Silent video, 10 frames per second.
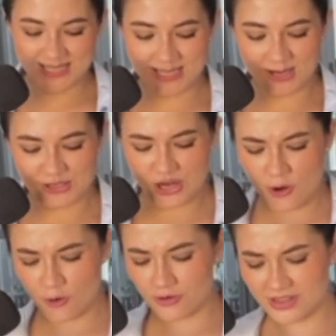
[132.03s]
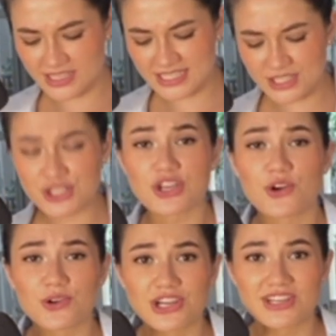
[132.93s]
food, I was
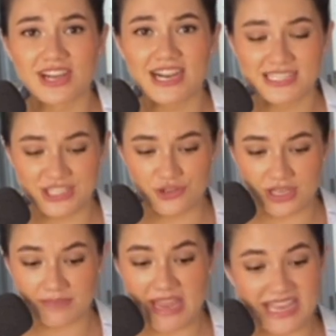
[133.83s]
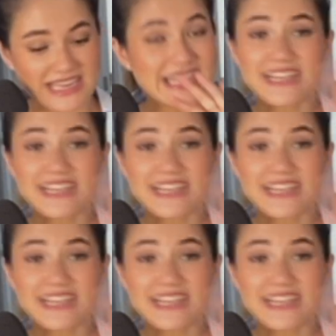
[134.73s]
really interested in the